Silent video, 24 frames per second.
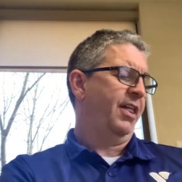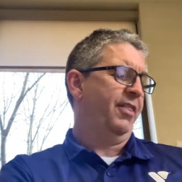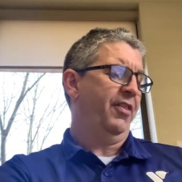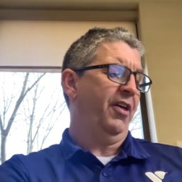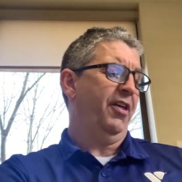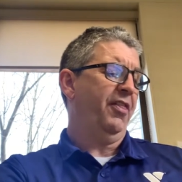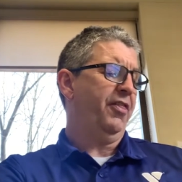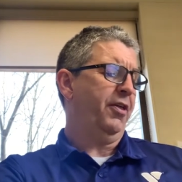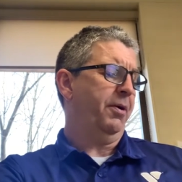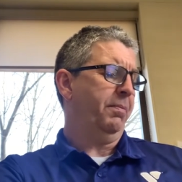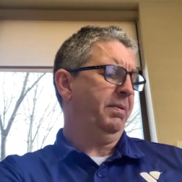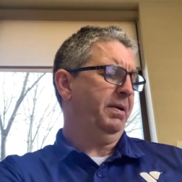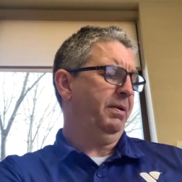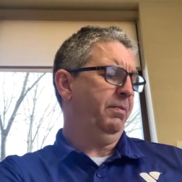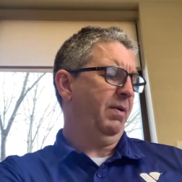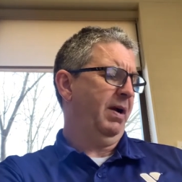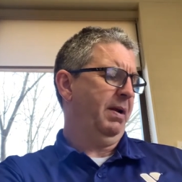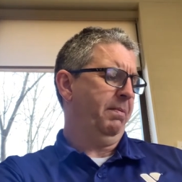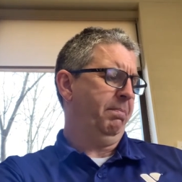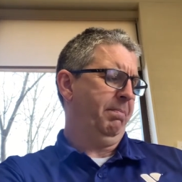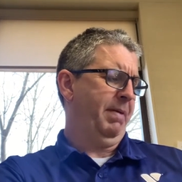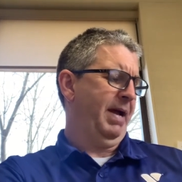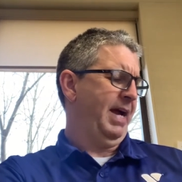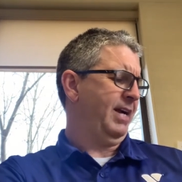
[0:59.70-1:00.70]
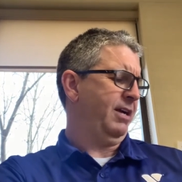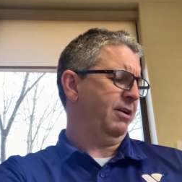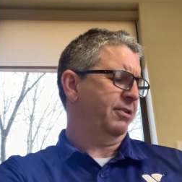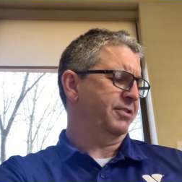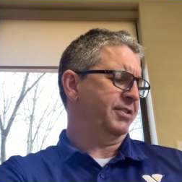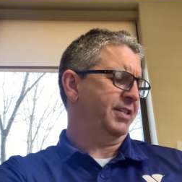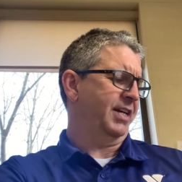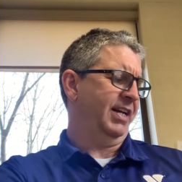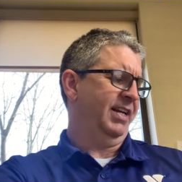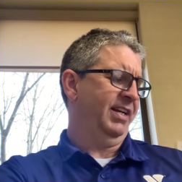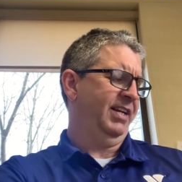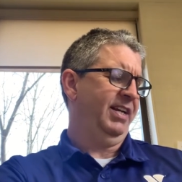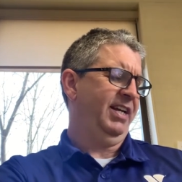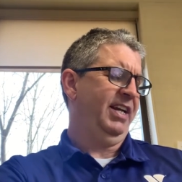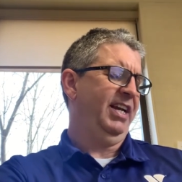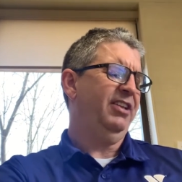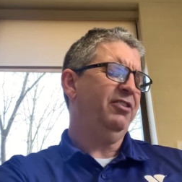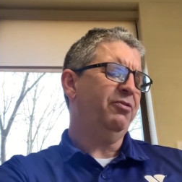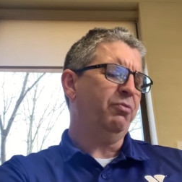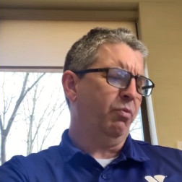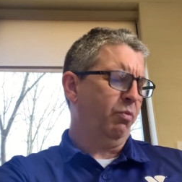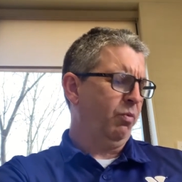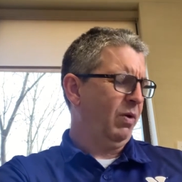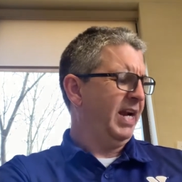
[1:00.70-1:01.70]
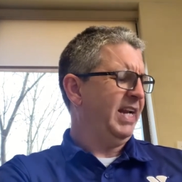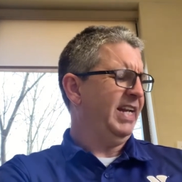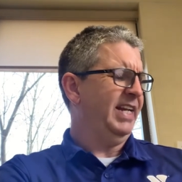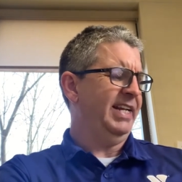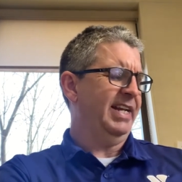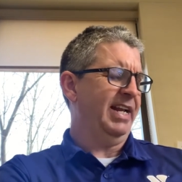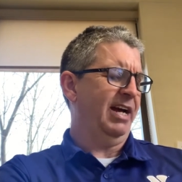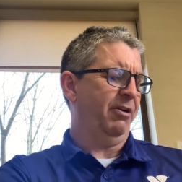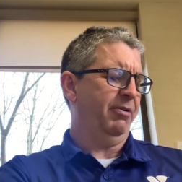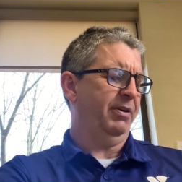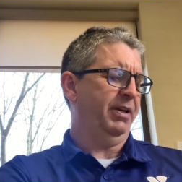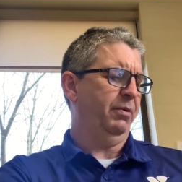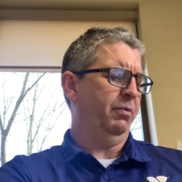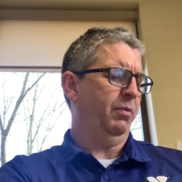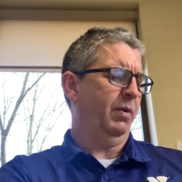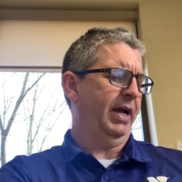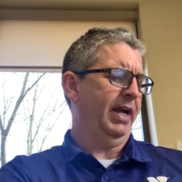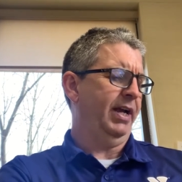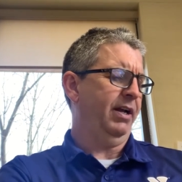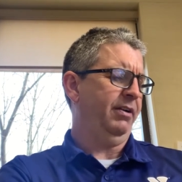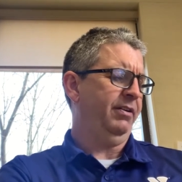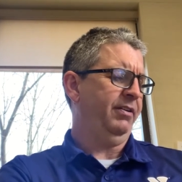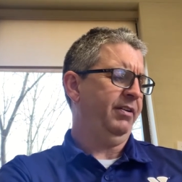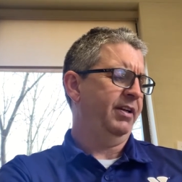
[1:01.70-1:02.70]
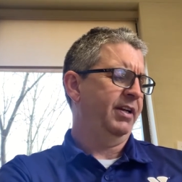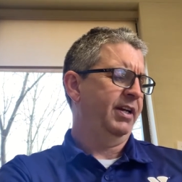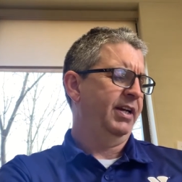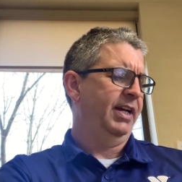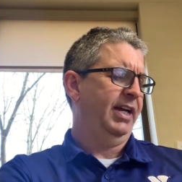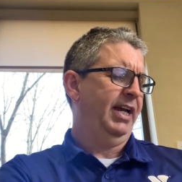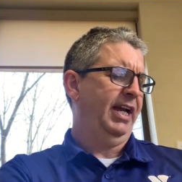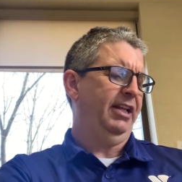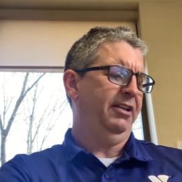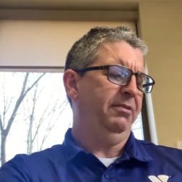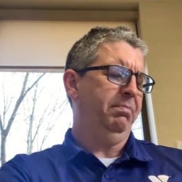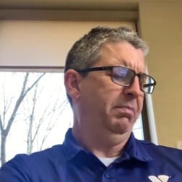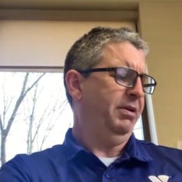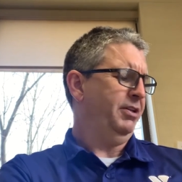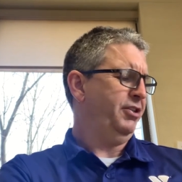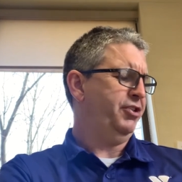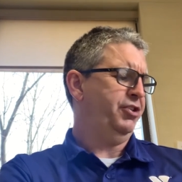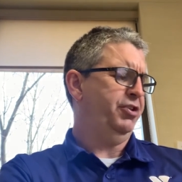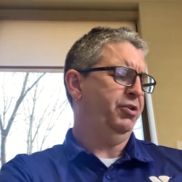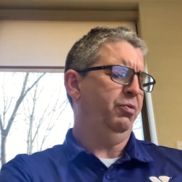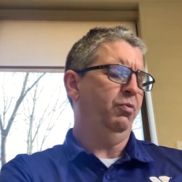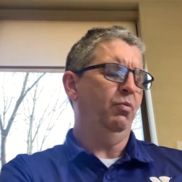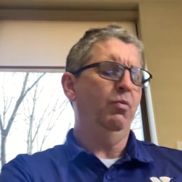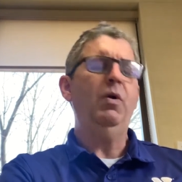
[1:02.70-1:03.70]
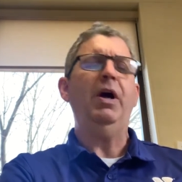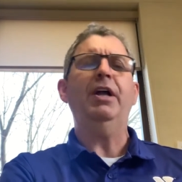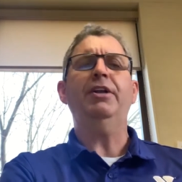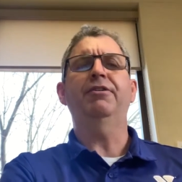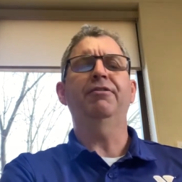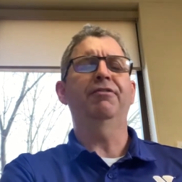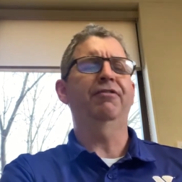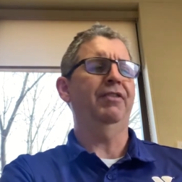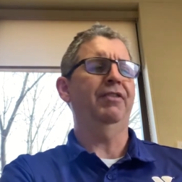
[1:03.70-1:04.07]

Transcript: Then Thumpity went back outside. It's raining now, he wailed. It's much too wet to